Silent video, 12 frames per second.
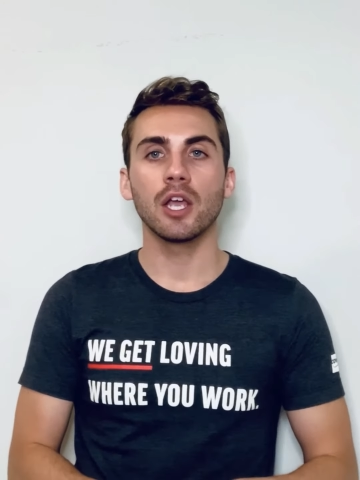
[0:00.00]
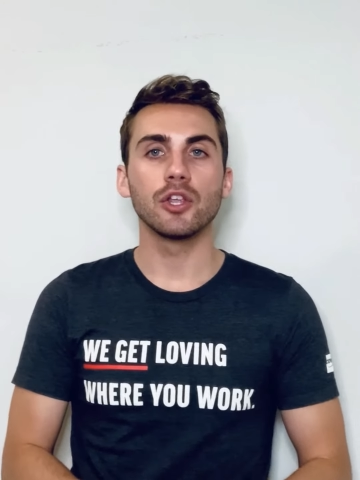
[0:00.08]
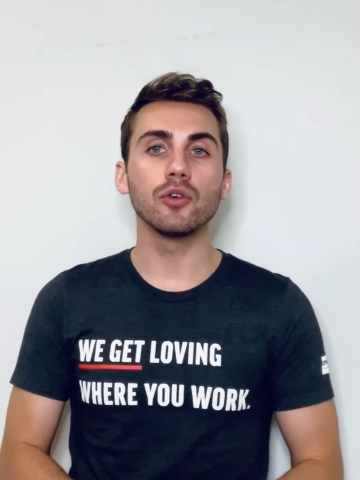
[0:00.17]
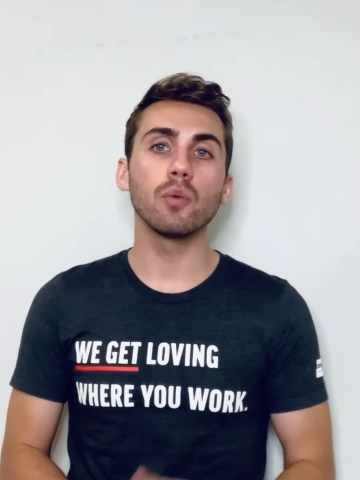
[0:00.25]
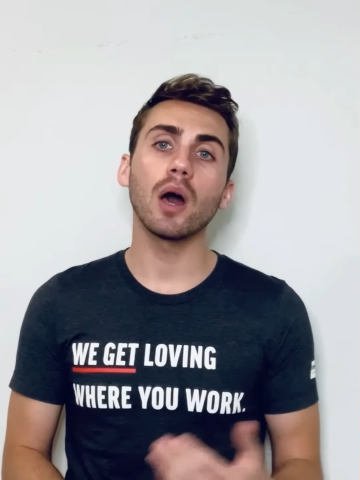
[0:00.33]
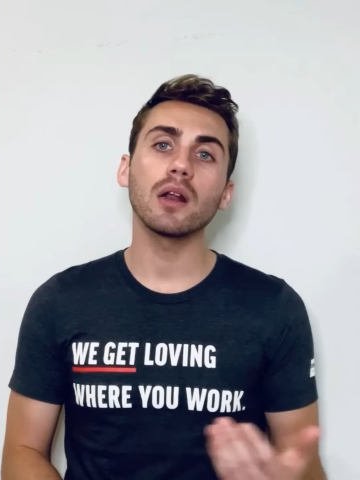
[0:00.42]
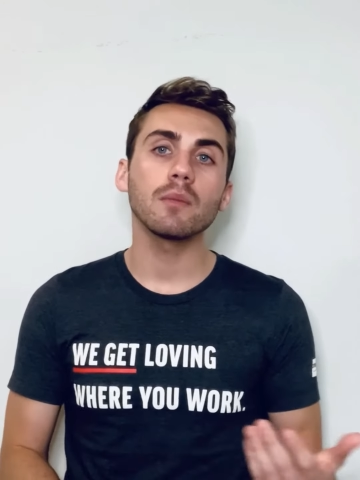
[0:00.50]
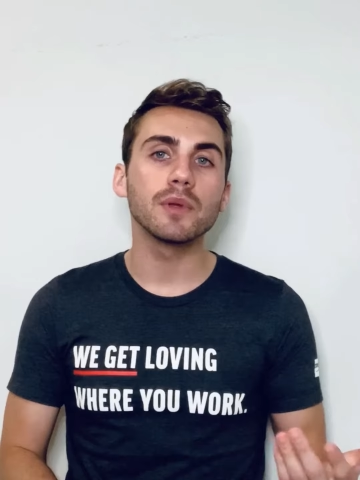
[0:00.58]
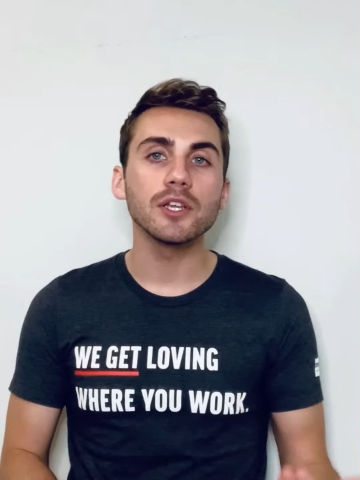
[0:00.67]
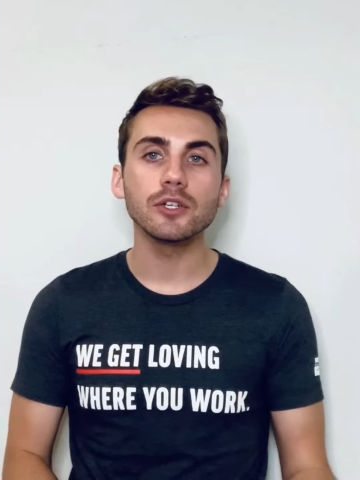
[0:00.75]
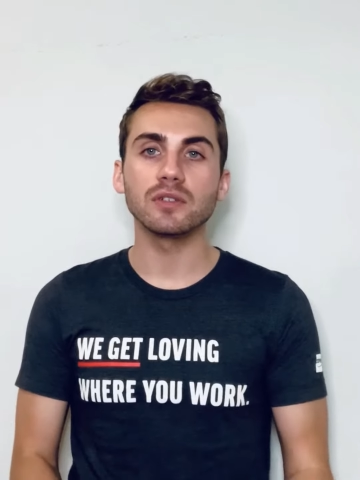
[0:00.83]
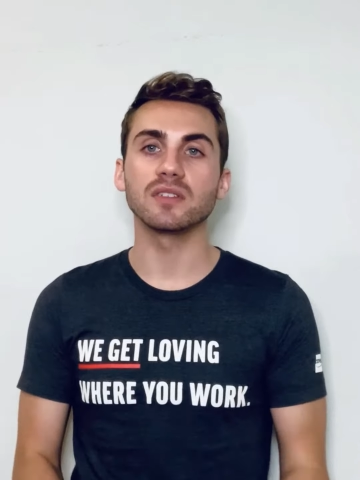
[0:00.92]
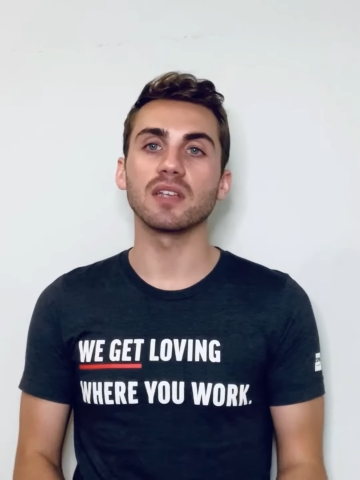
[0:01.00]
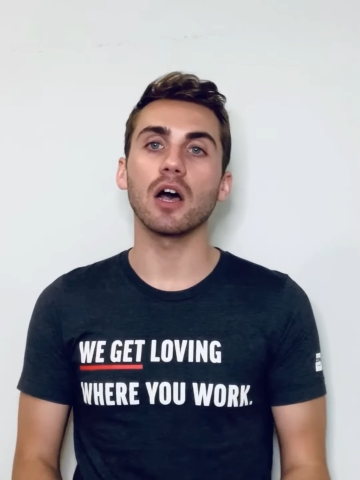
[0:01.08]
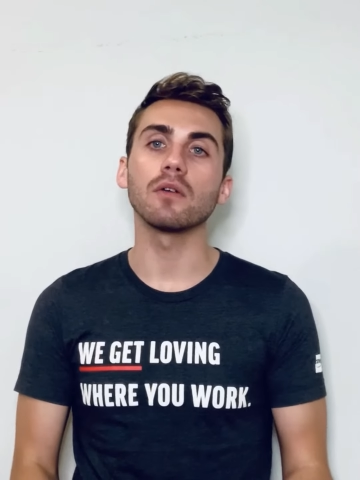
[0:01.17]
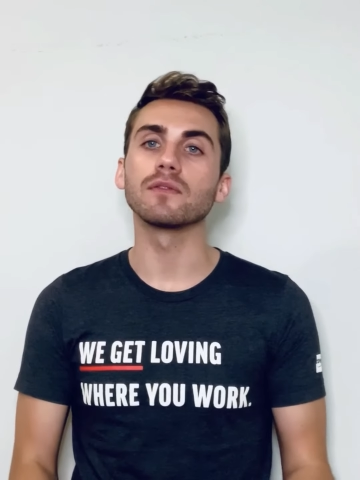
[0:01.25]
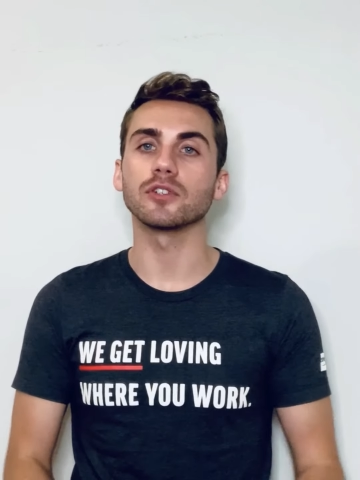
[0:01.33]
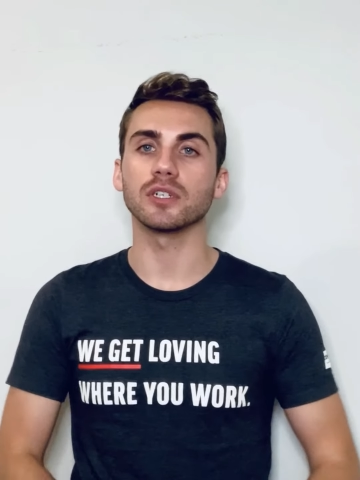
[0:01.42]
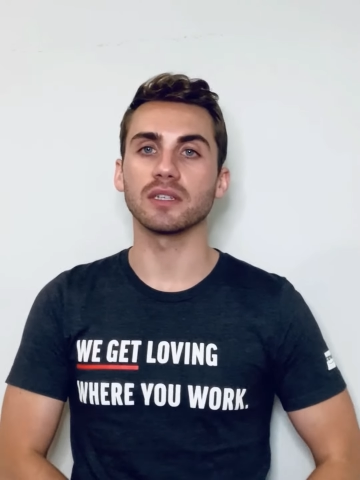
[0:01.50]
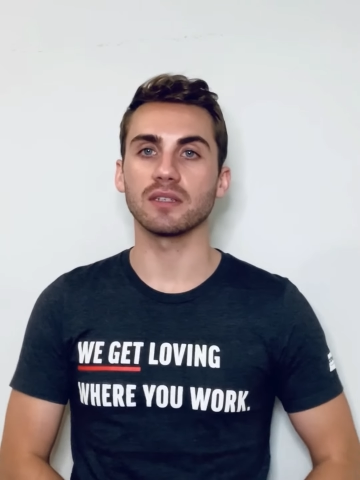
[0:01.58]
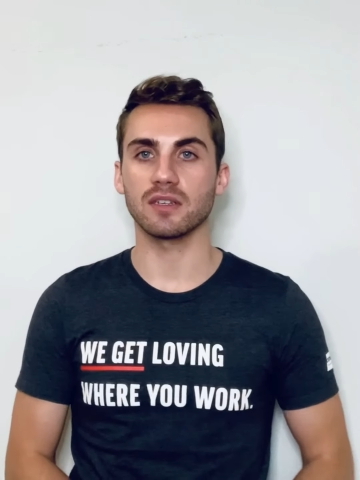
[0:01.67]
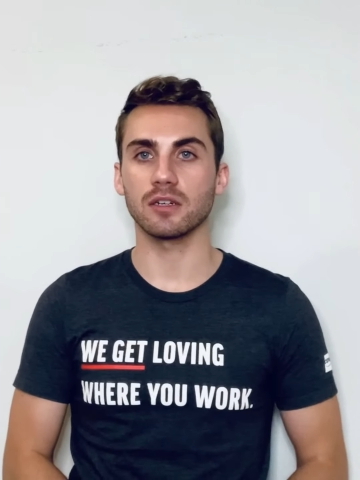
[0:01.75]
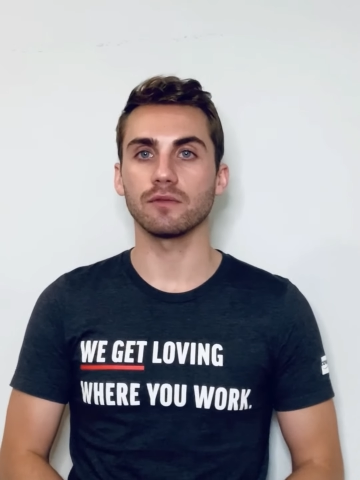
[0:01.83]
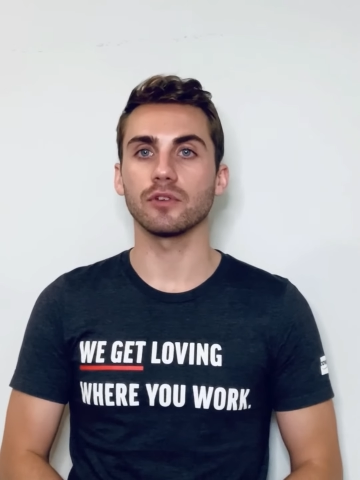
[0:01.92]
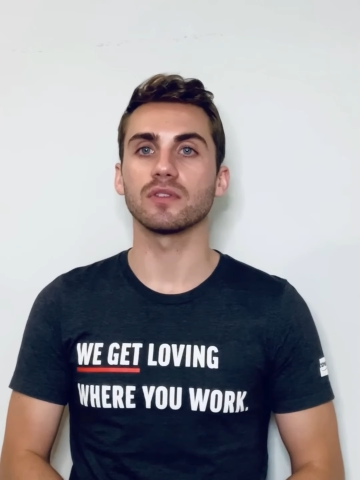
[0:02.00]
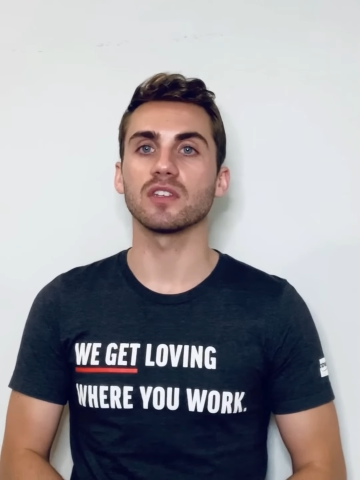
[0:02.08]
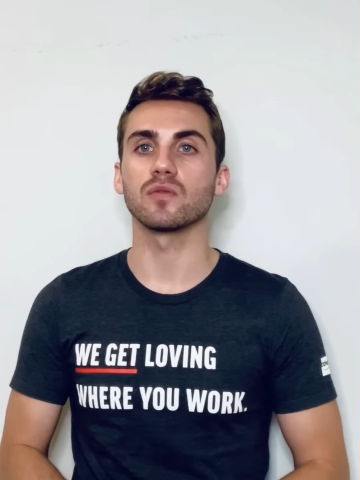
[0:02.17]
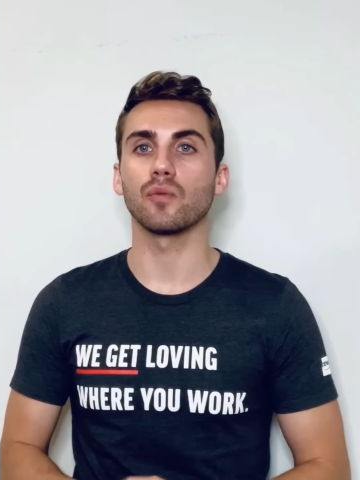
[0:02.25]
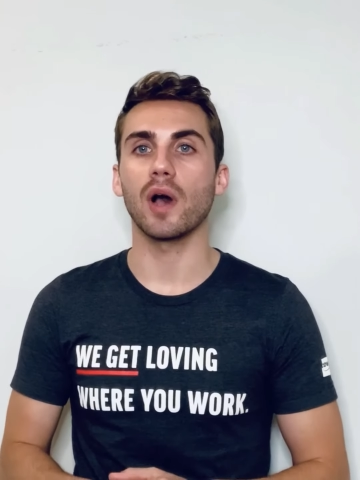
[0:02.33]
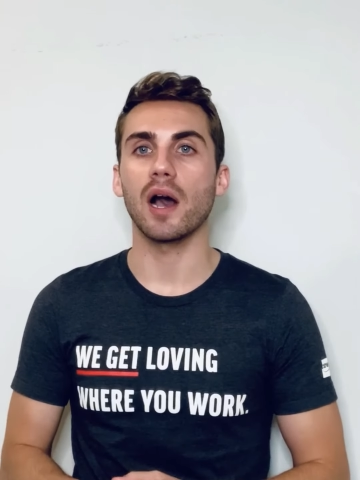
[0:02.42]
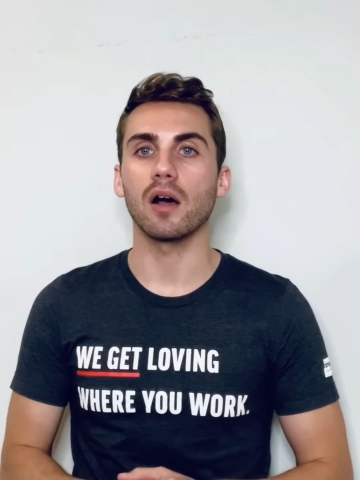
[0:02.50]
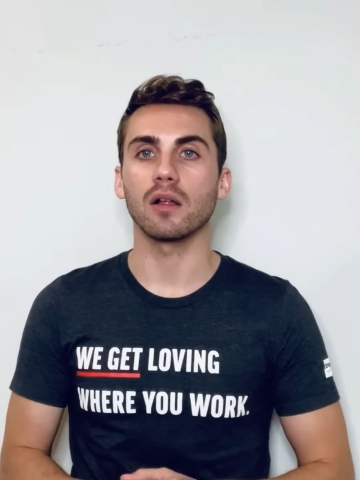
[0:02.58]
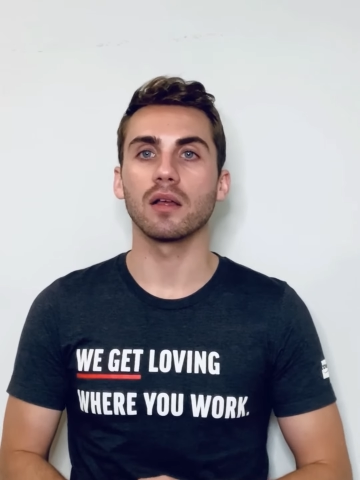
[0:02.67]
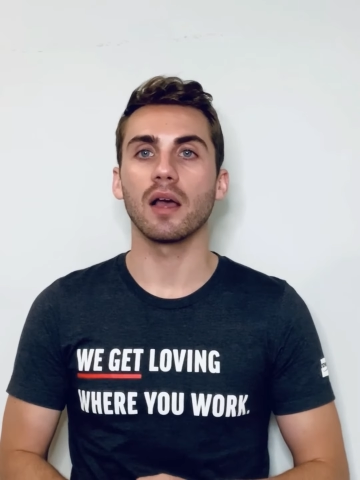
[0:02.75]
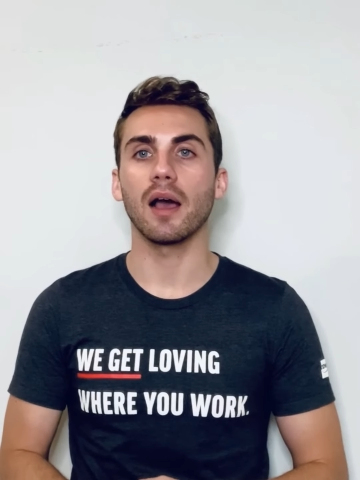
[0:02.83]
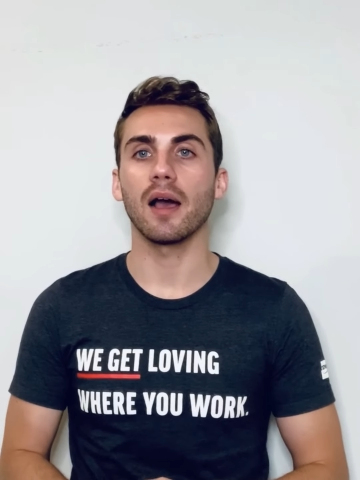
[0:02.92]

You want to be yourself during these interviews as well.